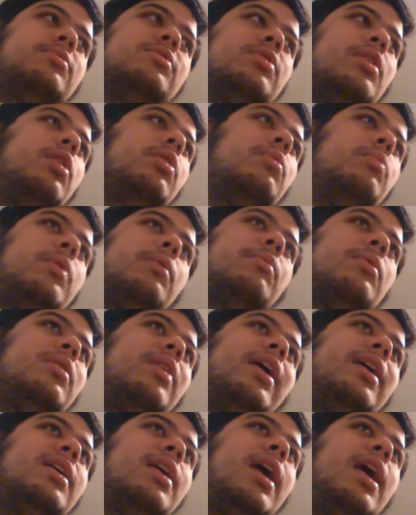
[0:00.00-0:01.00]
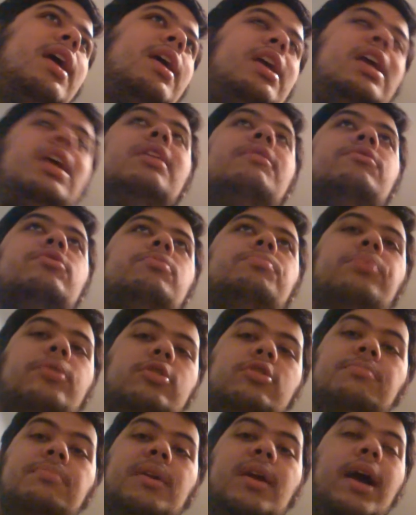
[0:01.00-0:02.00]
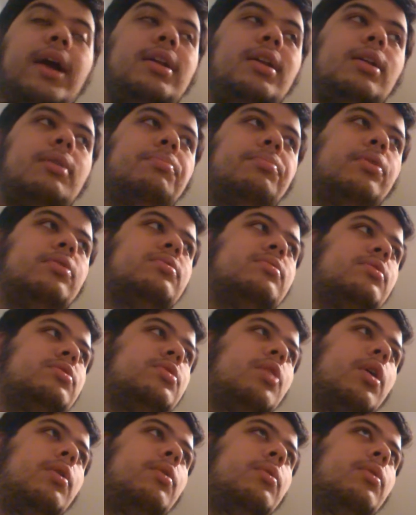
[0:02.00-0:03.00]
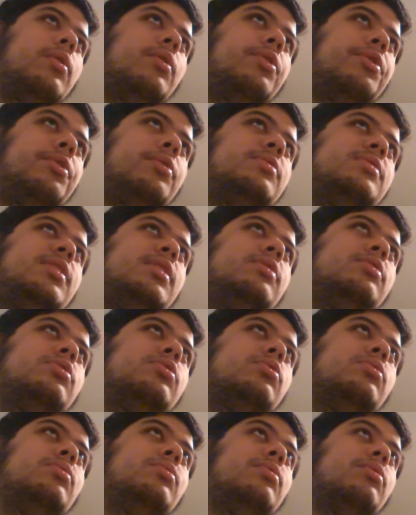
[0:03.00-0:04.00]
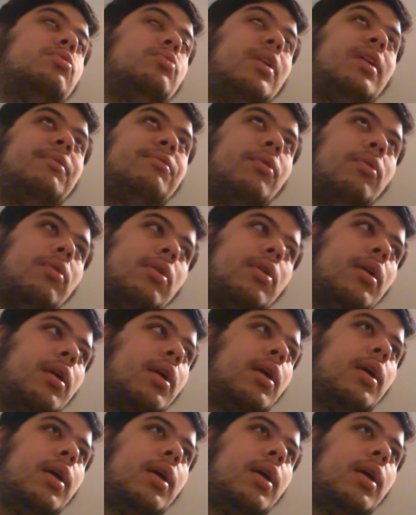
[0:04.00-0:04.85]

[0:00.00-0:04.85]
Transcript: So we were like 11 points behind at so 13 to 24.